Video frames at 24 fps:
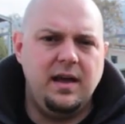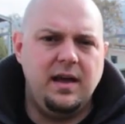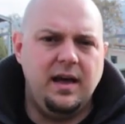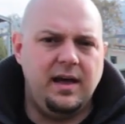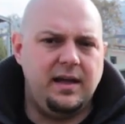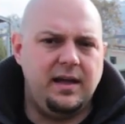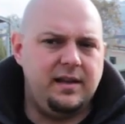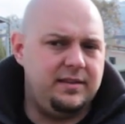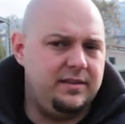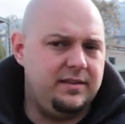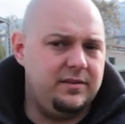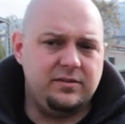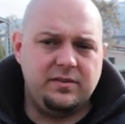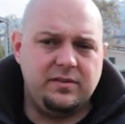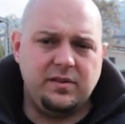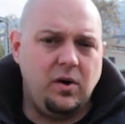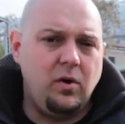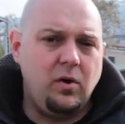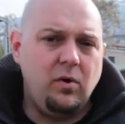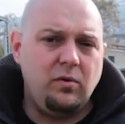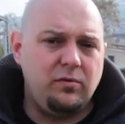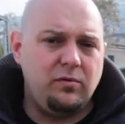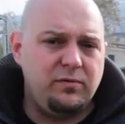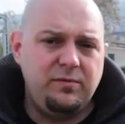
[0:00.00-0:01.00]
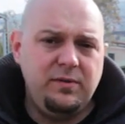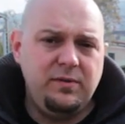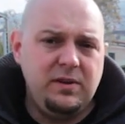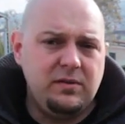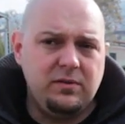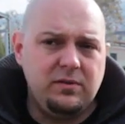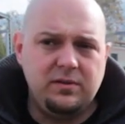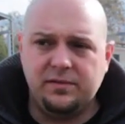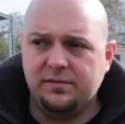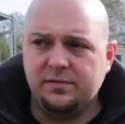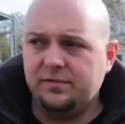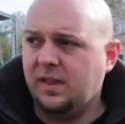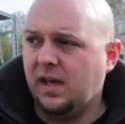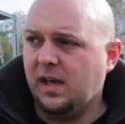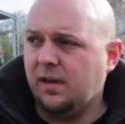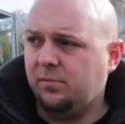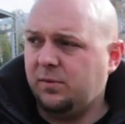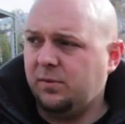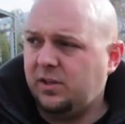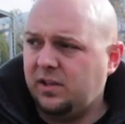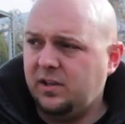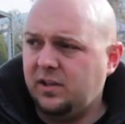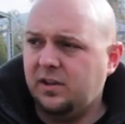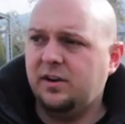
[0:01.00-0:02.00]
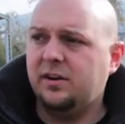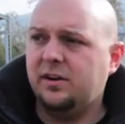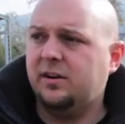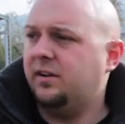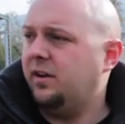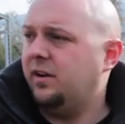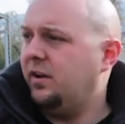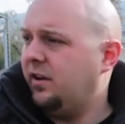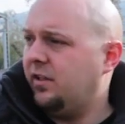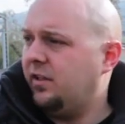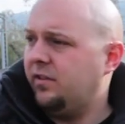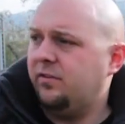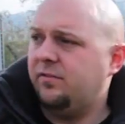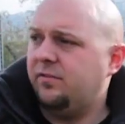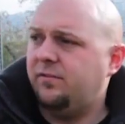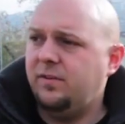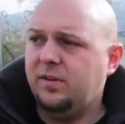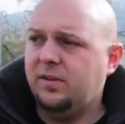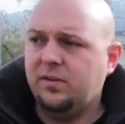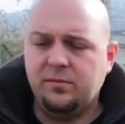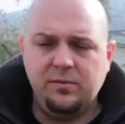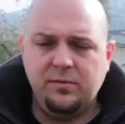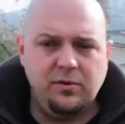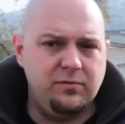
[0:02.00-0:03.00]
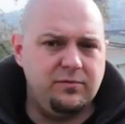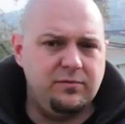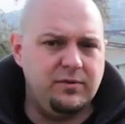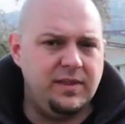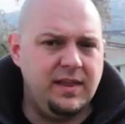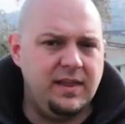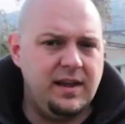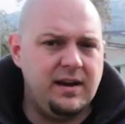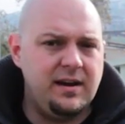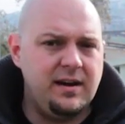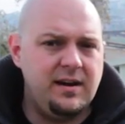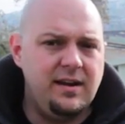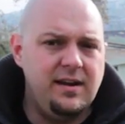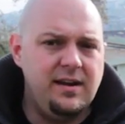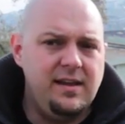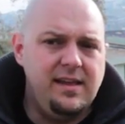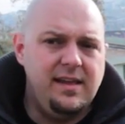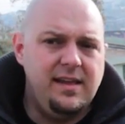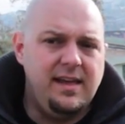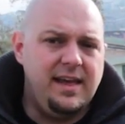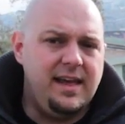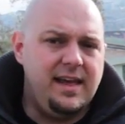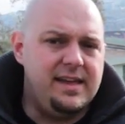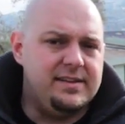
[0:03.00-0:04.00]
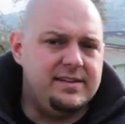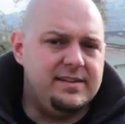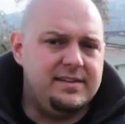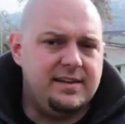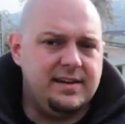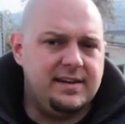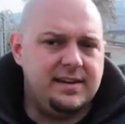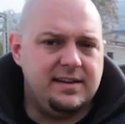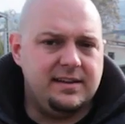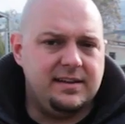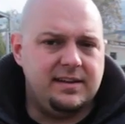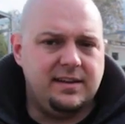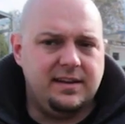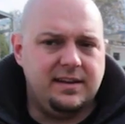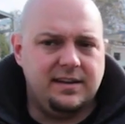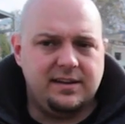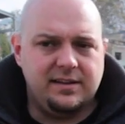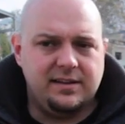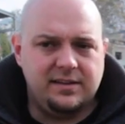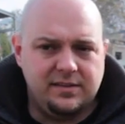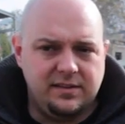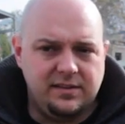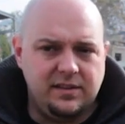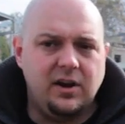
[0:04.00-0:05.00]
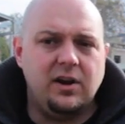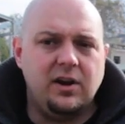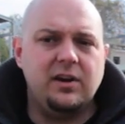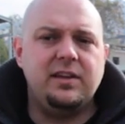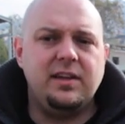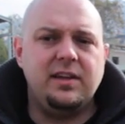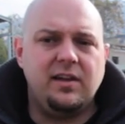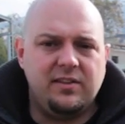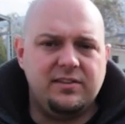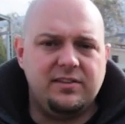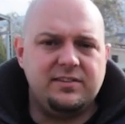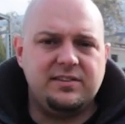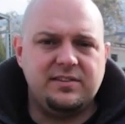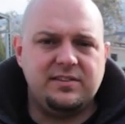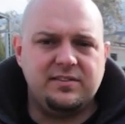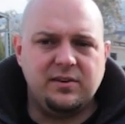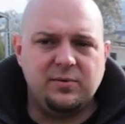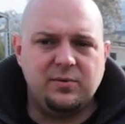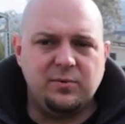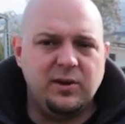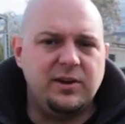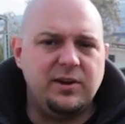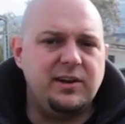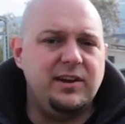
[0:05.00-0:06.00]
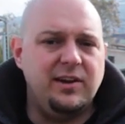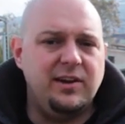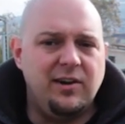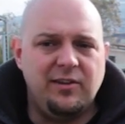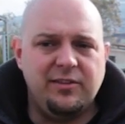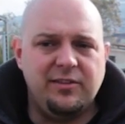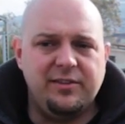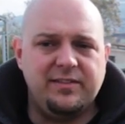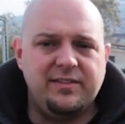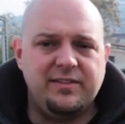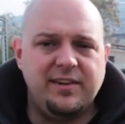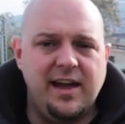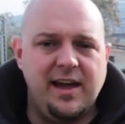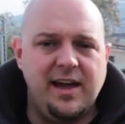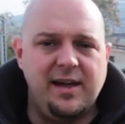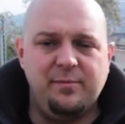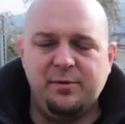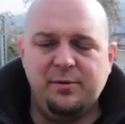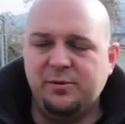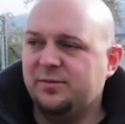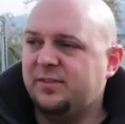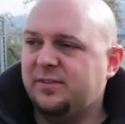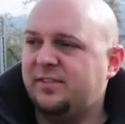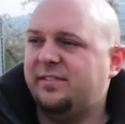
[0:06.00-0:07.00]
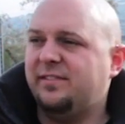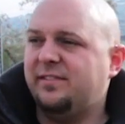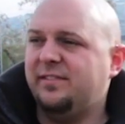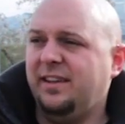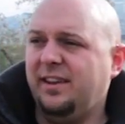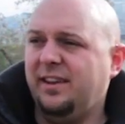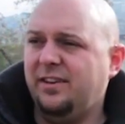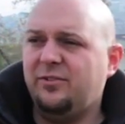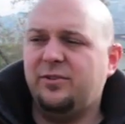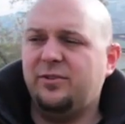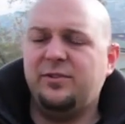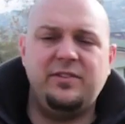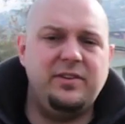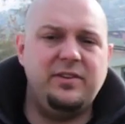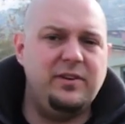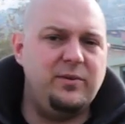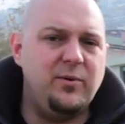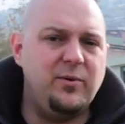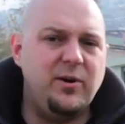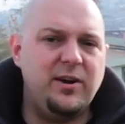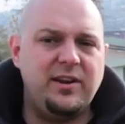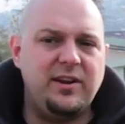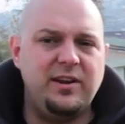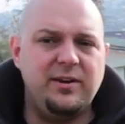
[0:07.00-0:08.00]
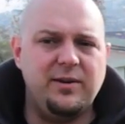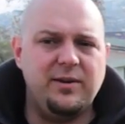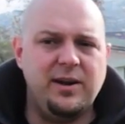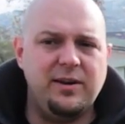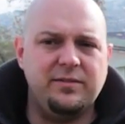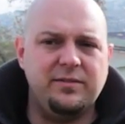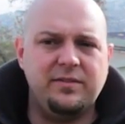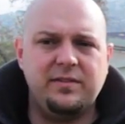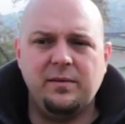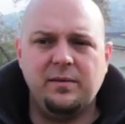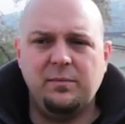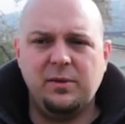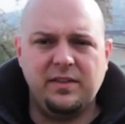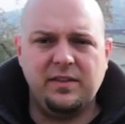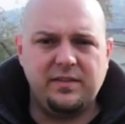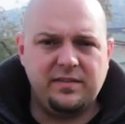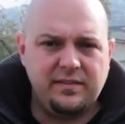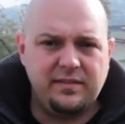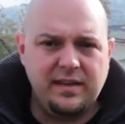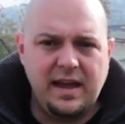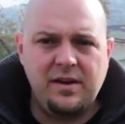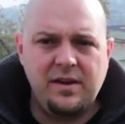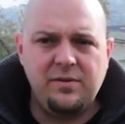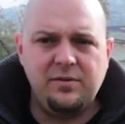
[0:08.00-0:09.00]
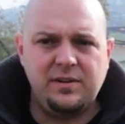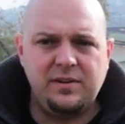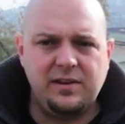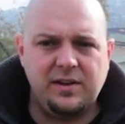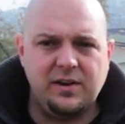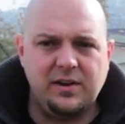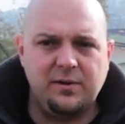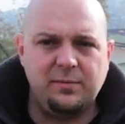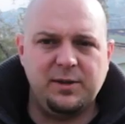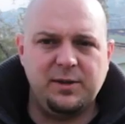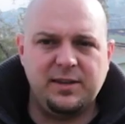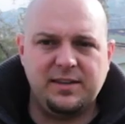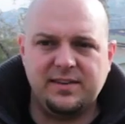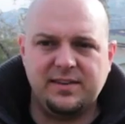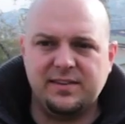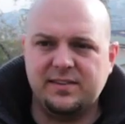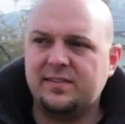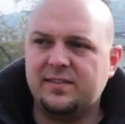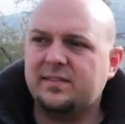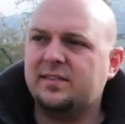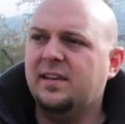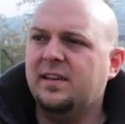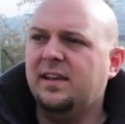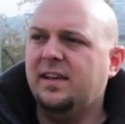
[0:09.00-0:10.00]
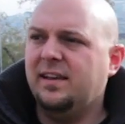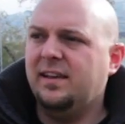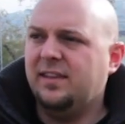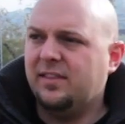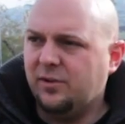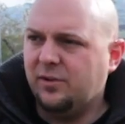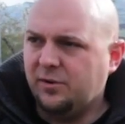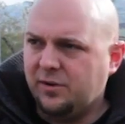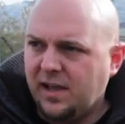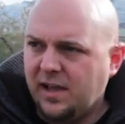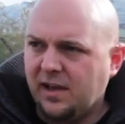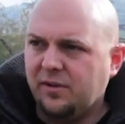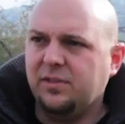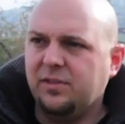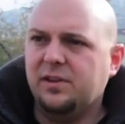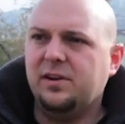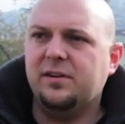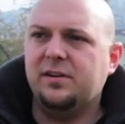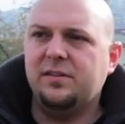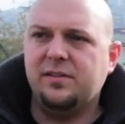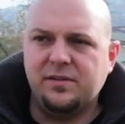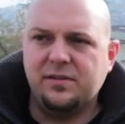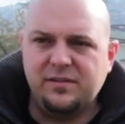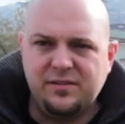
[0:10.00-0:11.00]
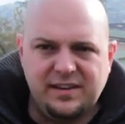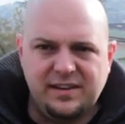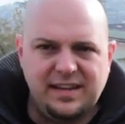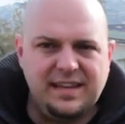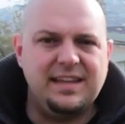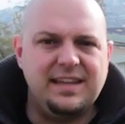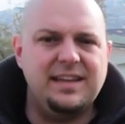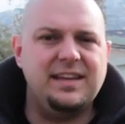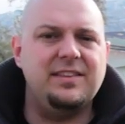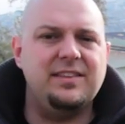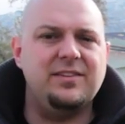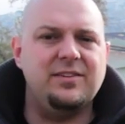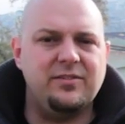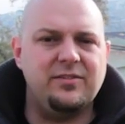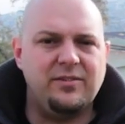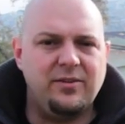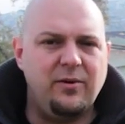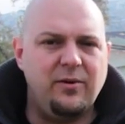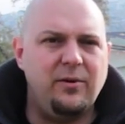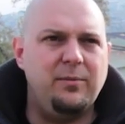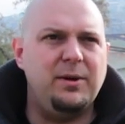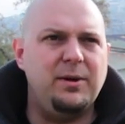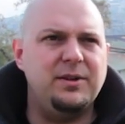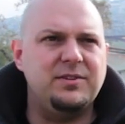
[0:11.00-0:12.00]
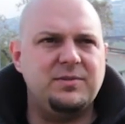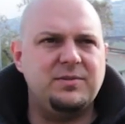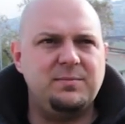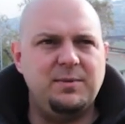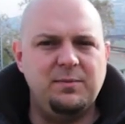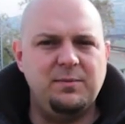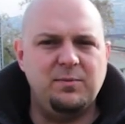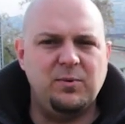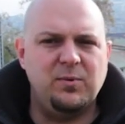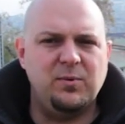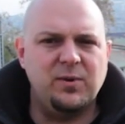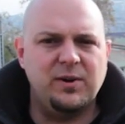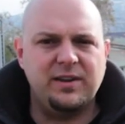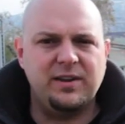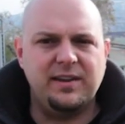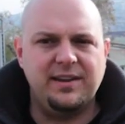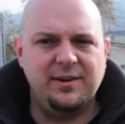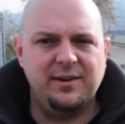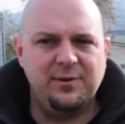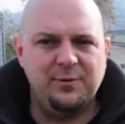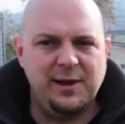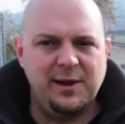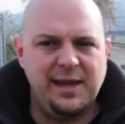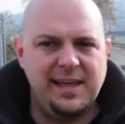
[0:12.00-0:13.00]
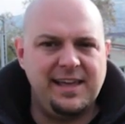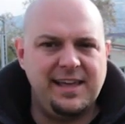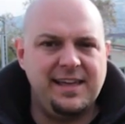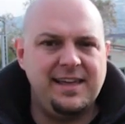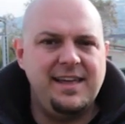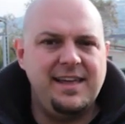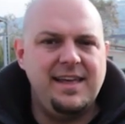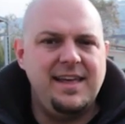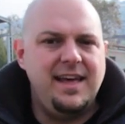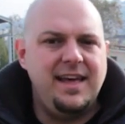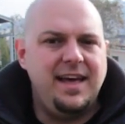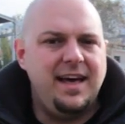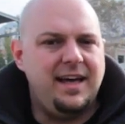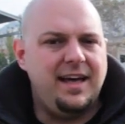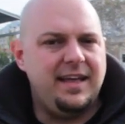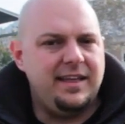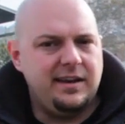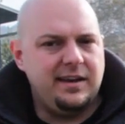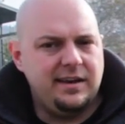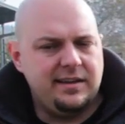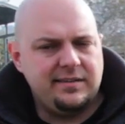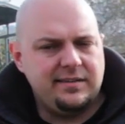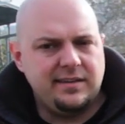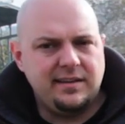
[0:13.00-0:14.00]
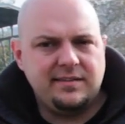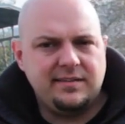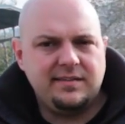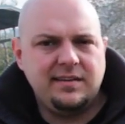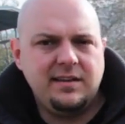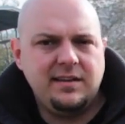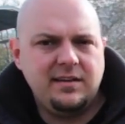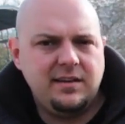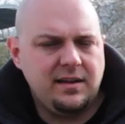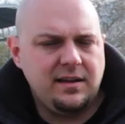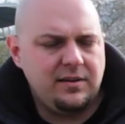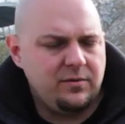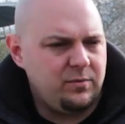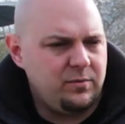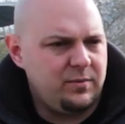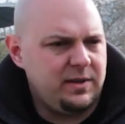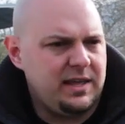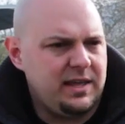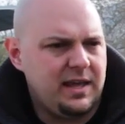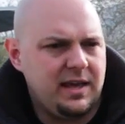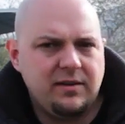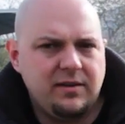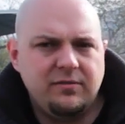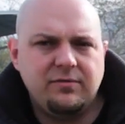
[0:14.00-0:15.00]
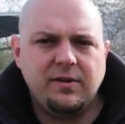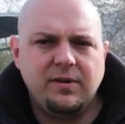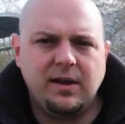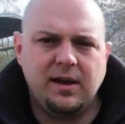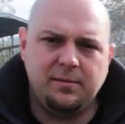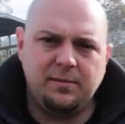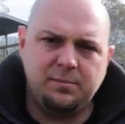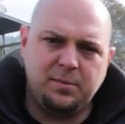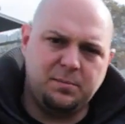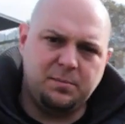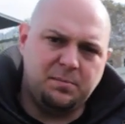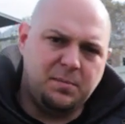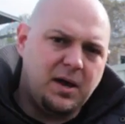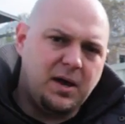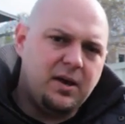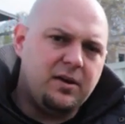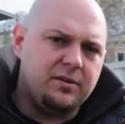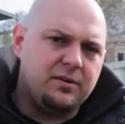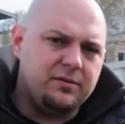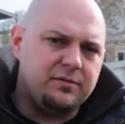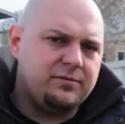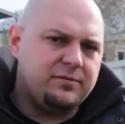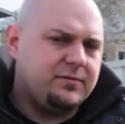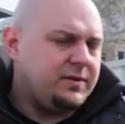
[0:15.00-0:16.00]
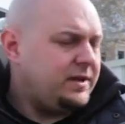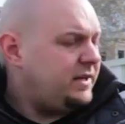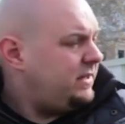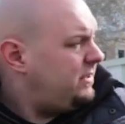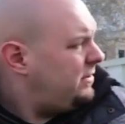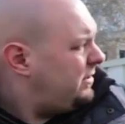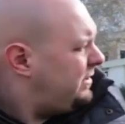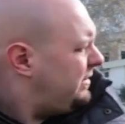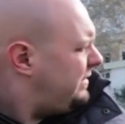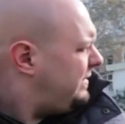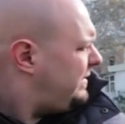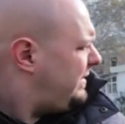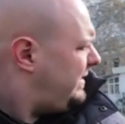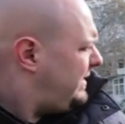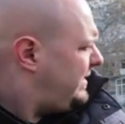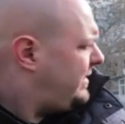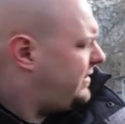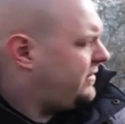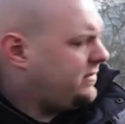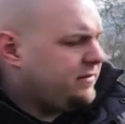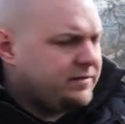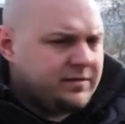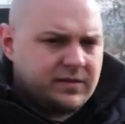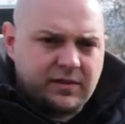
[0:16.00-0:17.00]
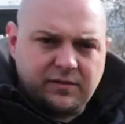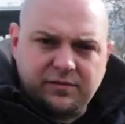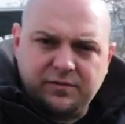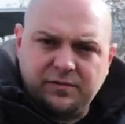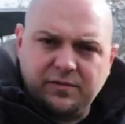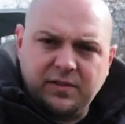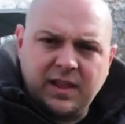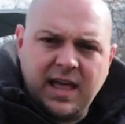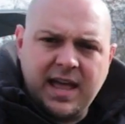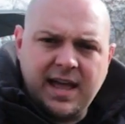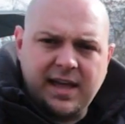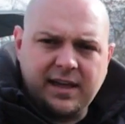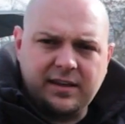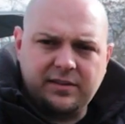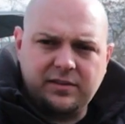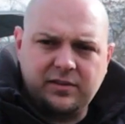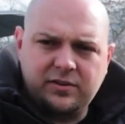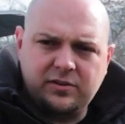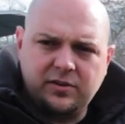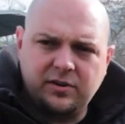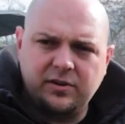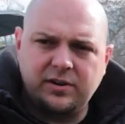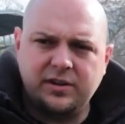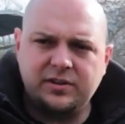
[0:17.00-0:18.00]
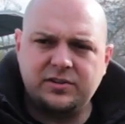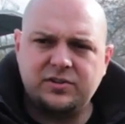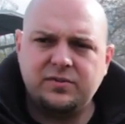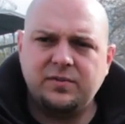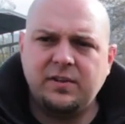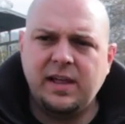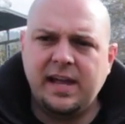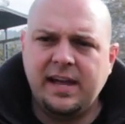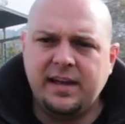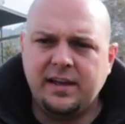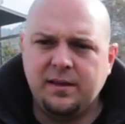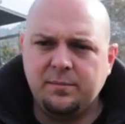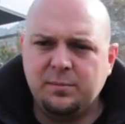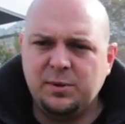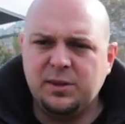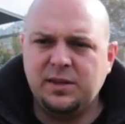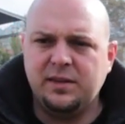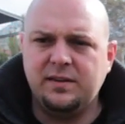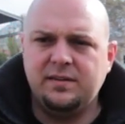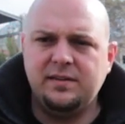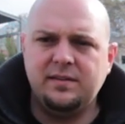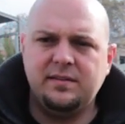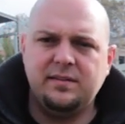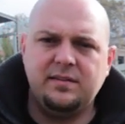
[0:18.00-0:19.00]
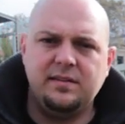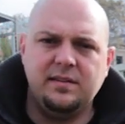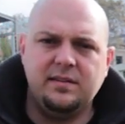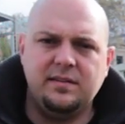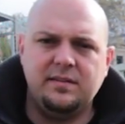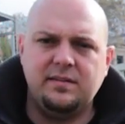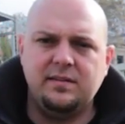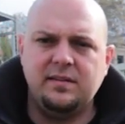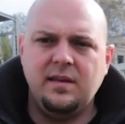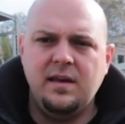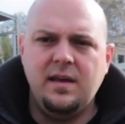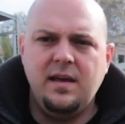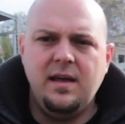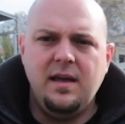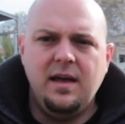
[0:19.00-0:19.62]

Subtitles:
There's a whole field of them here and another field over there, and the archaeologists are working all the time. It was interesting working around some of the sound here because they're down there, they're digging, there's a whole bunch of people working away. And as I said, we have up above, you can see the flag, the Turkish flag up in the distance.